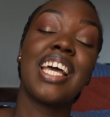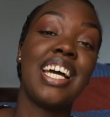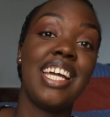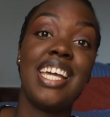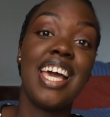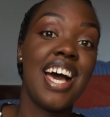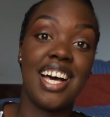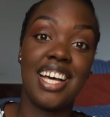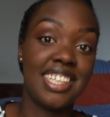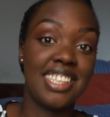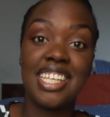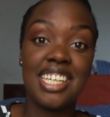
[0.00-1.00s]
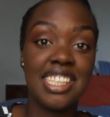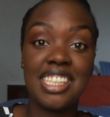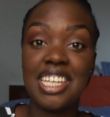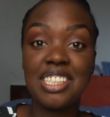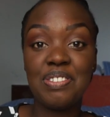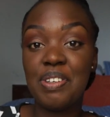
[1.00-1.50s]
Yeah,
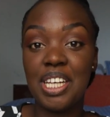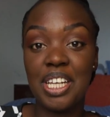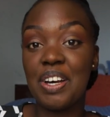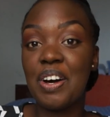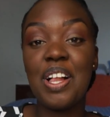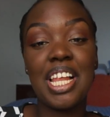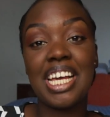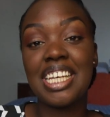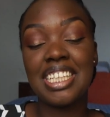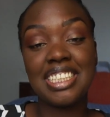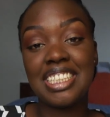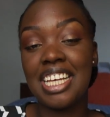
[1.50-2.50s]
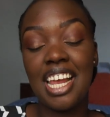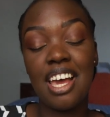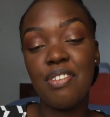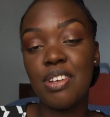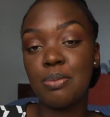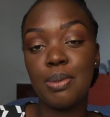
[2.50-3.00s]
that's really all I can say.
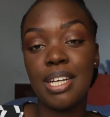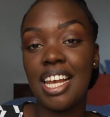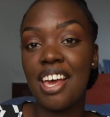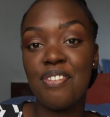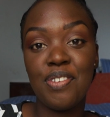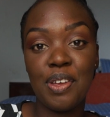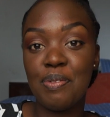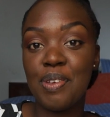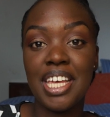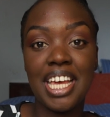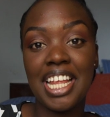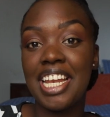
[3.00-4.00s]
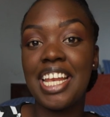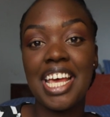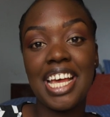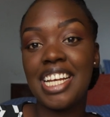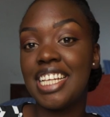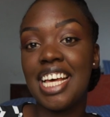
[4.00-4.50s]
Life has been lifing me,
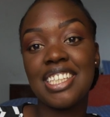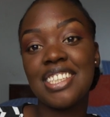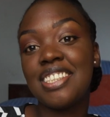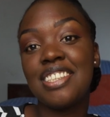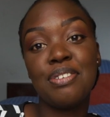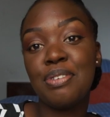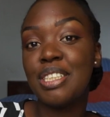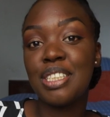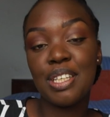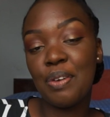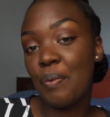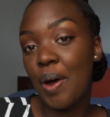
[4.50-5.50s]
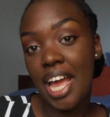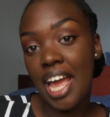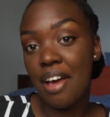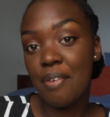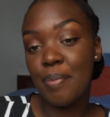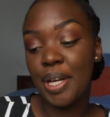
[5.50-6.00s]
and that's the reason why
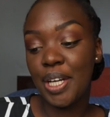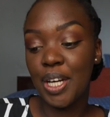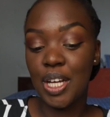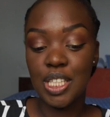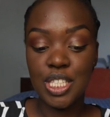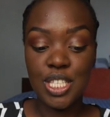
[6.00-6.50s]
I've been gone.